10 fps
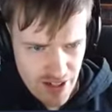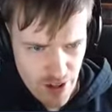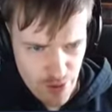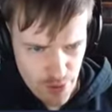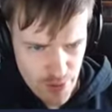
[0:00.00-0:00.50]

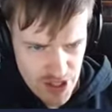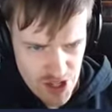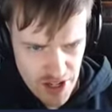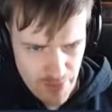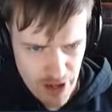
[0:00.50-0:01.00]
Hopefully we can
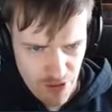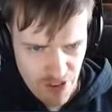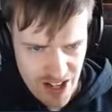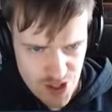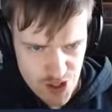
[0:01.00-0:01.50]
take them out
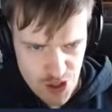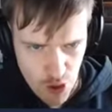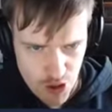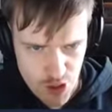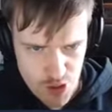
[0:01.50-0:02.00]
fast and
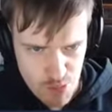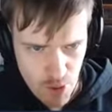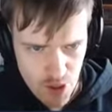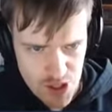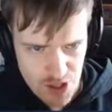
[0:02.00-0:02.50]
dodge those
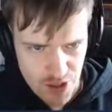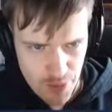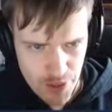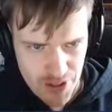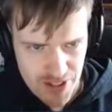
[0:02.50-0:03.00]
bullets a
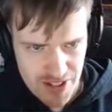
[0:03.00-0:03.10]
little bit.